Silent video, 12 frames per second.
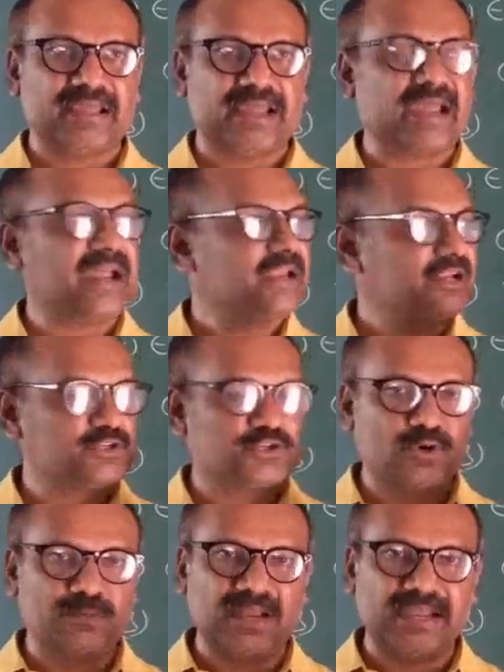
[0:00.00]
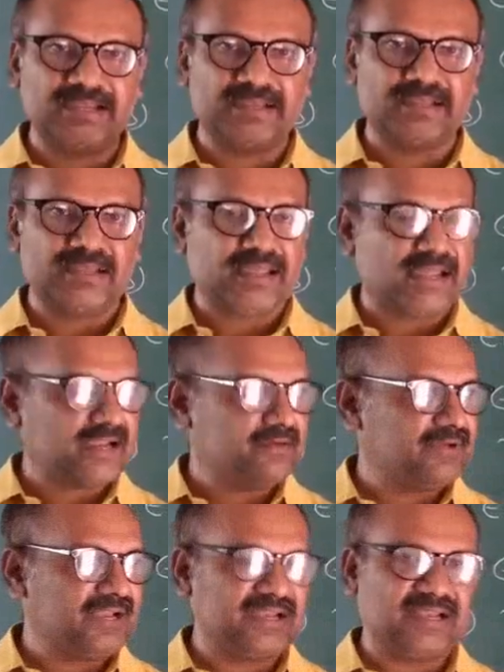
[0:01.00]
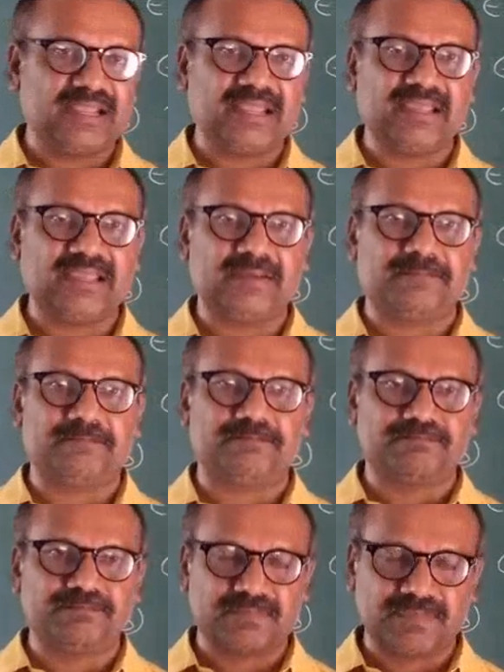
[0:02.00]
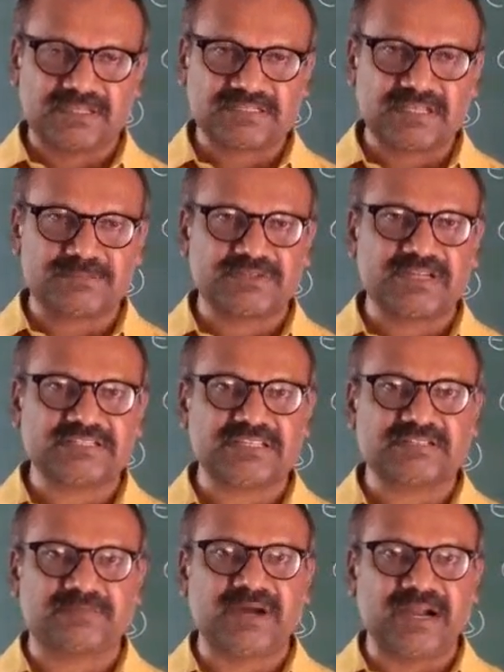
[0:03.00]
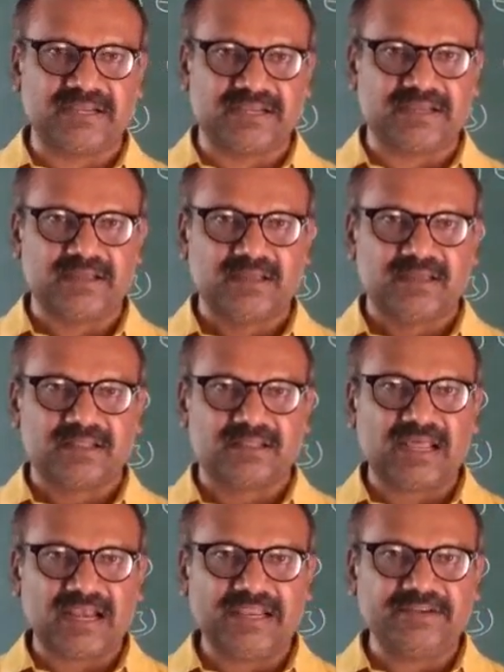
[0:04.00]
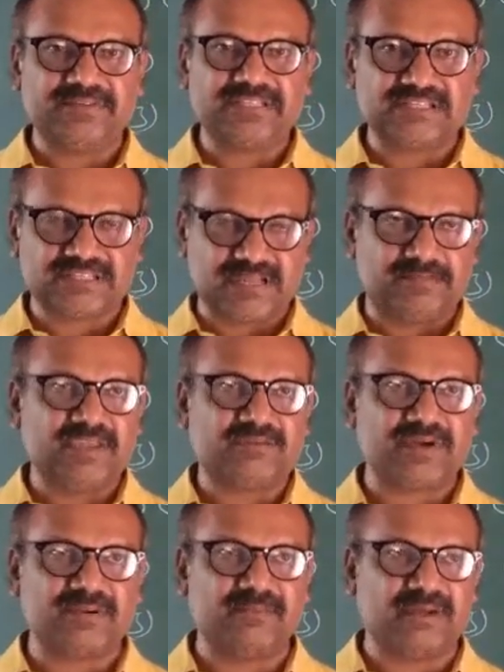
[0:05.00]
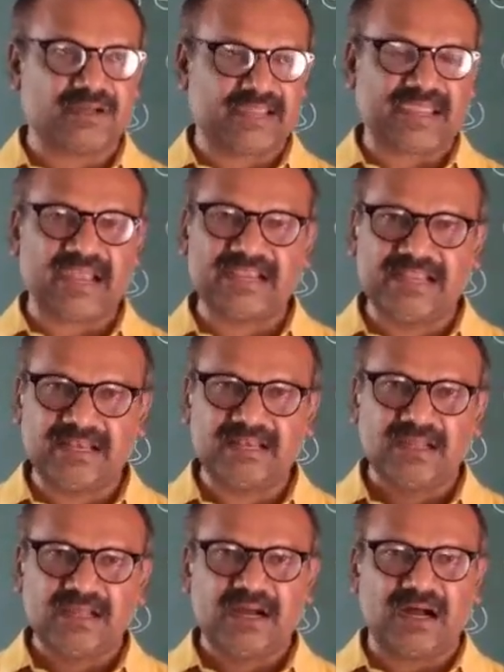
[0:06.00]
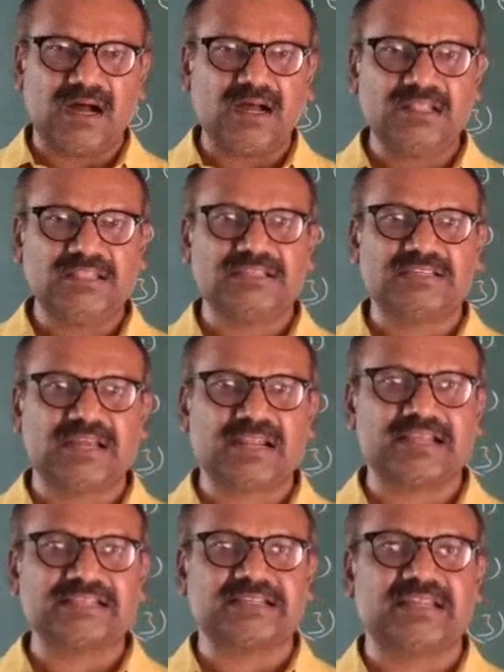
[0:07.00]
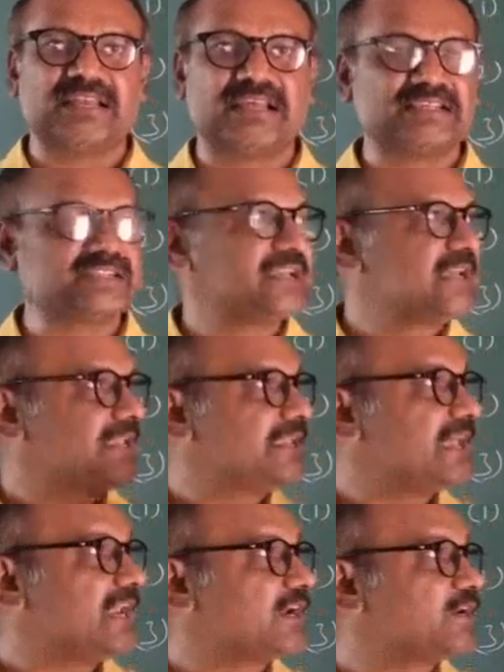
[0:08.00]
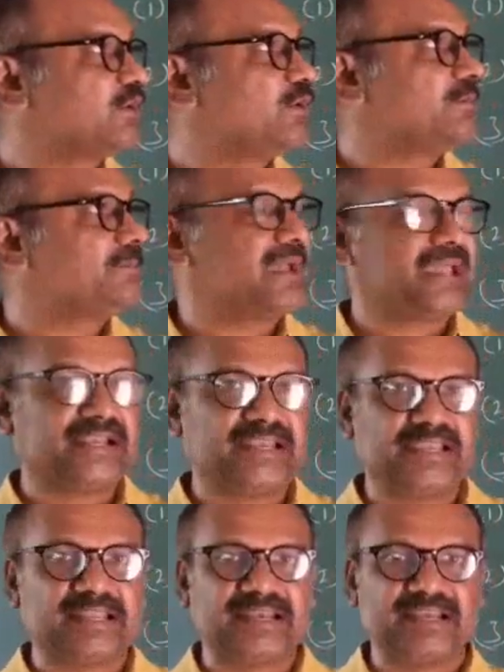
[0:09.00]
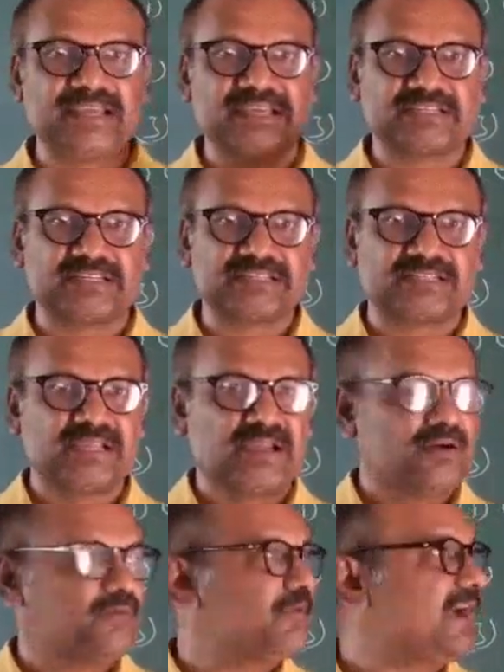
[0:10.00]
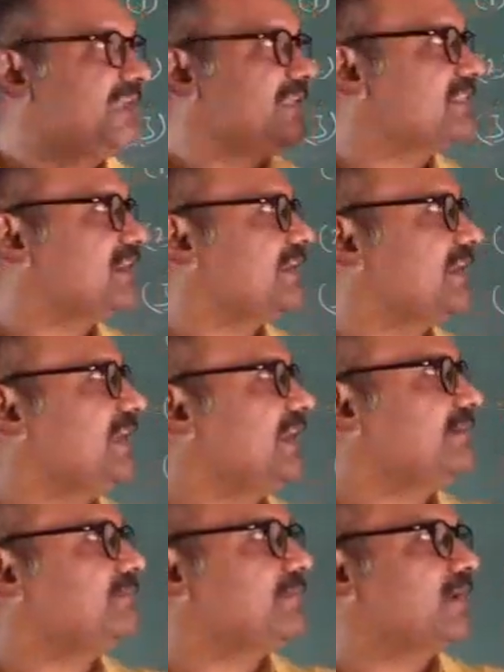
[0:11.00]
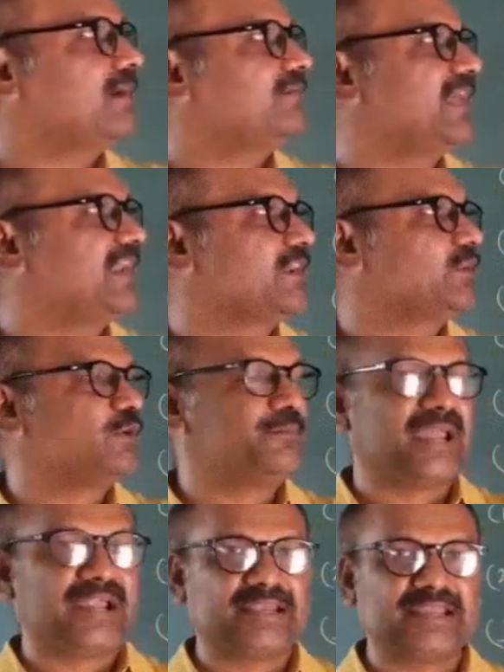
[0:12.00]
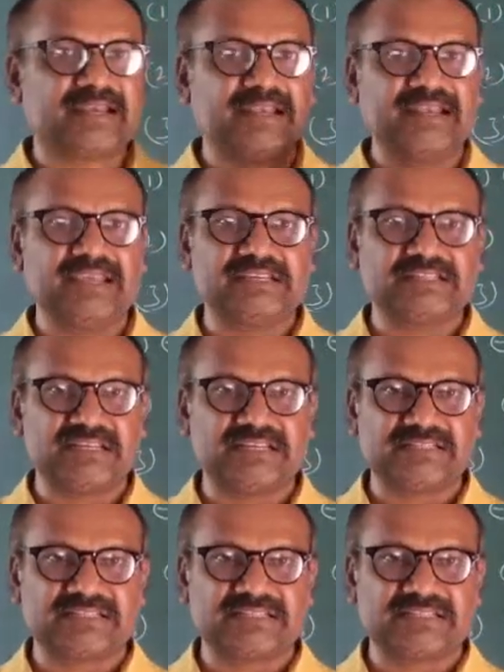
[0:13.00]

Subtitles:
and tube light, and when a substance is burnt, the light which is coming from a candle, all these are considered as electromagnetic radiations. Why the name of electromagnetic radiation